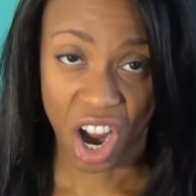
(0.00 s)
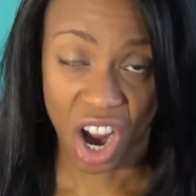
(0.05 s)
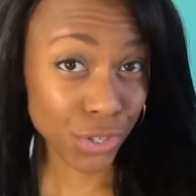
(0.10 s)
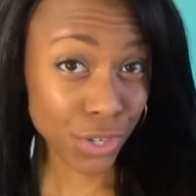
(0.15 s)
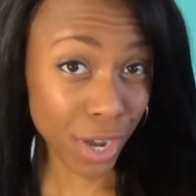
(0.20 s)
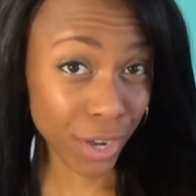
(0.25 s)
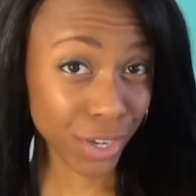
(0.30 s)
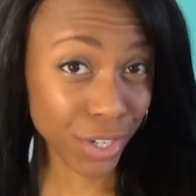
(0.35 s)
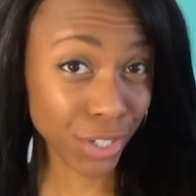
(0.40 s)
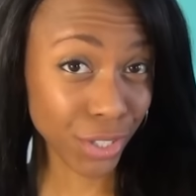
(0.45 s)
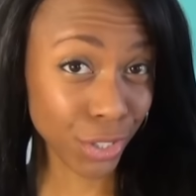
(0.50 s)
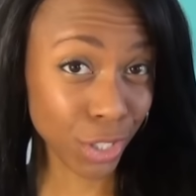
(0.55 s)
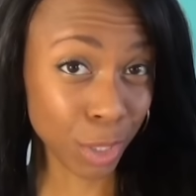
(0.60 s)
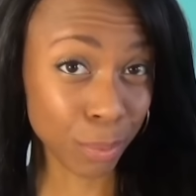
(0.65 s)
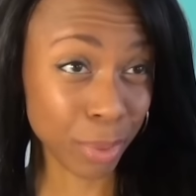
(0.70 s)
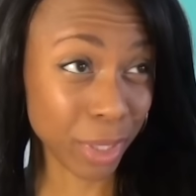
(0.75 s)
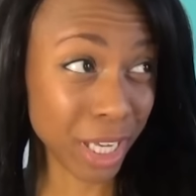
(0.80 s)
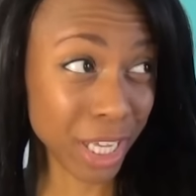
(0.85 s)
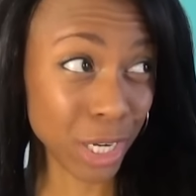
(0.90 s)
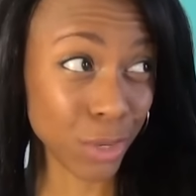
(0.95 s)
You're not gonna
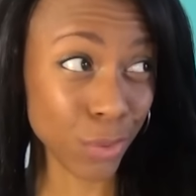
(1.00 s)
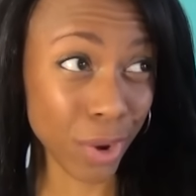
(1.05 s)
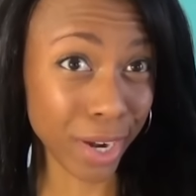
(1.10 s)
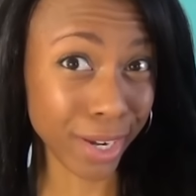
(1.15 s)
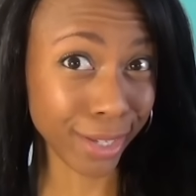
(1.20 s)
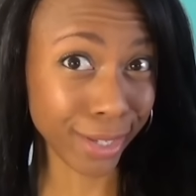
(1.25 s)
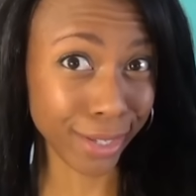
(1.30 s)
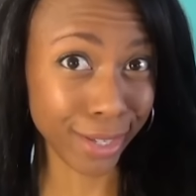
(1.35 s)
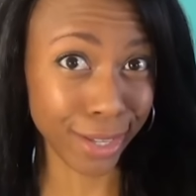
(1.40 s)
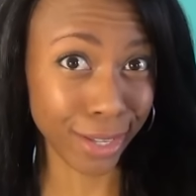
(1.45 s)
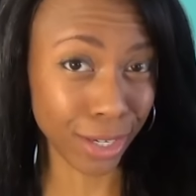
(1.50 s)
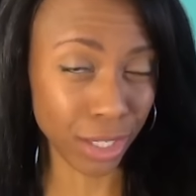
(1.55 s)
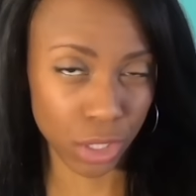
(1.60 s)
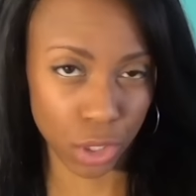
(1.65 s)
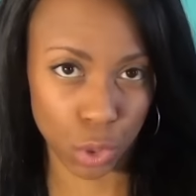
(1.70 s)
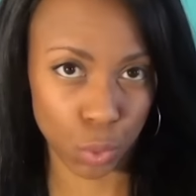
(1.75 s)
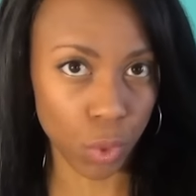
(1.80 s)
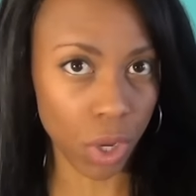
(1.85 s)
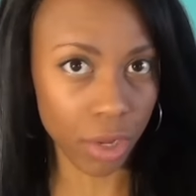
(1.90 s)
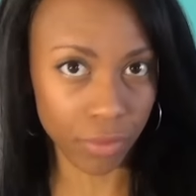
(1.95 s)
look bikini ready
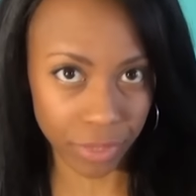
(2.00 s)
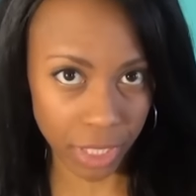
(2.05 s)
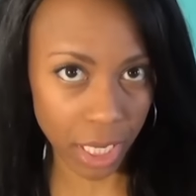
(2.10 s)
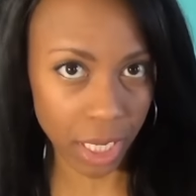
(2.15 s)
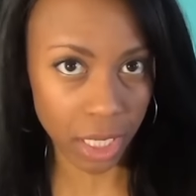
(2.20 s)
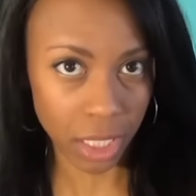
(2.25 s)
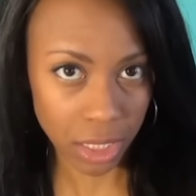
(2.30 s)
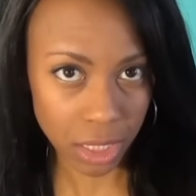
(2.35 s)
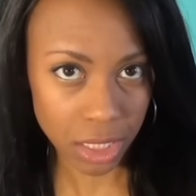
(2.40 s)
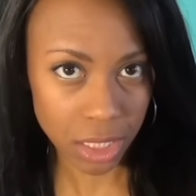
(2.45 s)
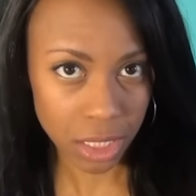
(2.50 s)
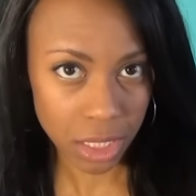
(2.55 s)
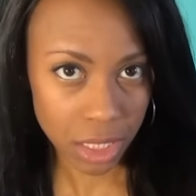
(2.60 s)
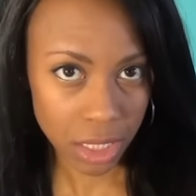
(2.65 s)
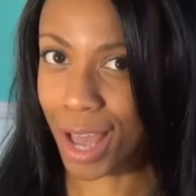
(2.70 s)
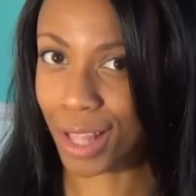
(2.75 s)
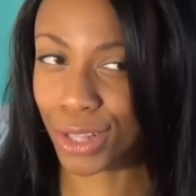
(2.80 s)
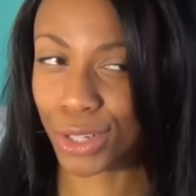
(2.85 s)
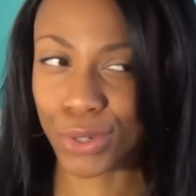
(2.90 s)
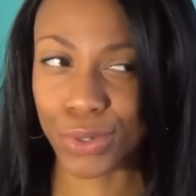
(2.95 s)
in 12 days.
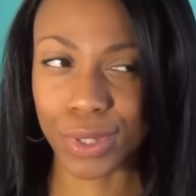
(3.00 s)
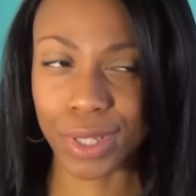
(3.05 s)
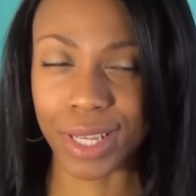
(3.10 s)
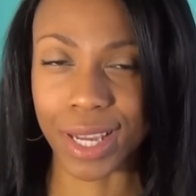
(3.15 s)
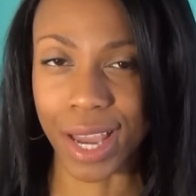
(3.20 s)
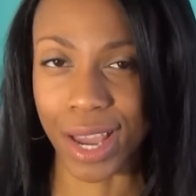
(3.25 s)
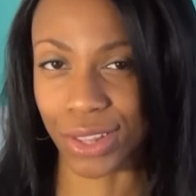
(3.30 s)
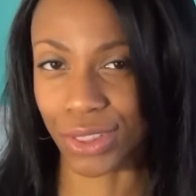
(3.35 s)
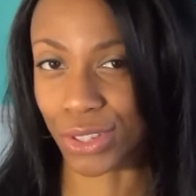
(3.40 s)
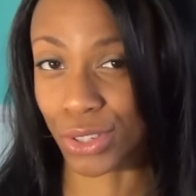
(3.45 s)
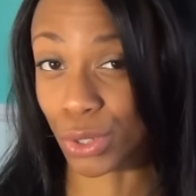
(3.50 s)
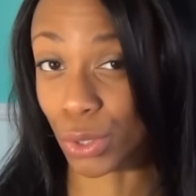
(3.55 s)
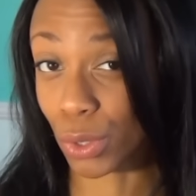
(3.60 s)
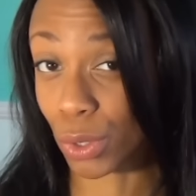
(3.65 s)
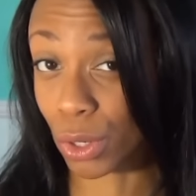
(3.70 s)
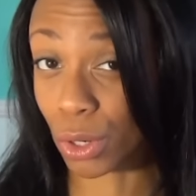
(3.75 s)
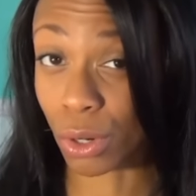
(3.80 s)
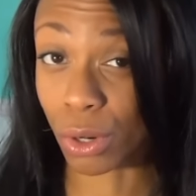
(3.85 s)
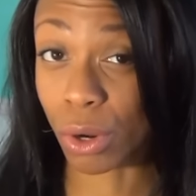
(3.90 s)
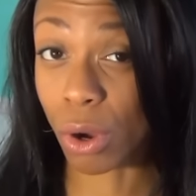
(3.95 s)
I literally had this
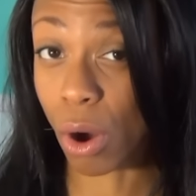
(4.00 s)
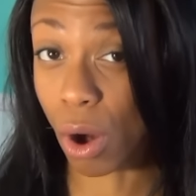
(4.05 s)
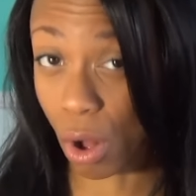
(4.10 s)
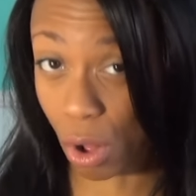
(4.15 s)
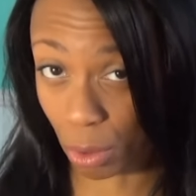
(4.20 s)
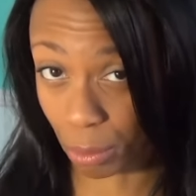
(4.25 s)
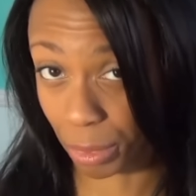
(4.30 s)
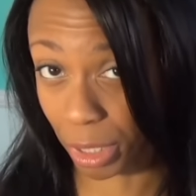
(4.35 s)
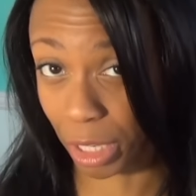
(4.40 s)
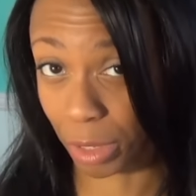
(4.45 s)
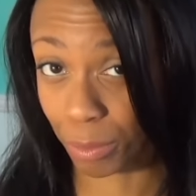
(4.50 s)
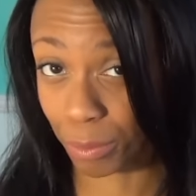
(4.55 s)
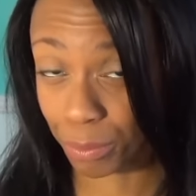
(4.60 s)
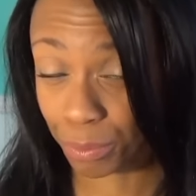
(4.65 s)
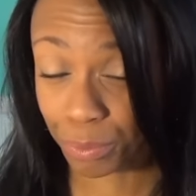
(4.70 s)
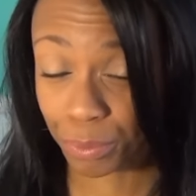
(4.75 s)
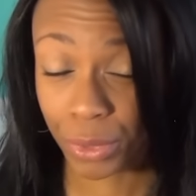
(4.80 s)
girl call me.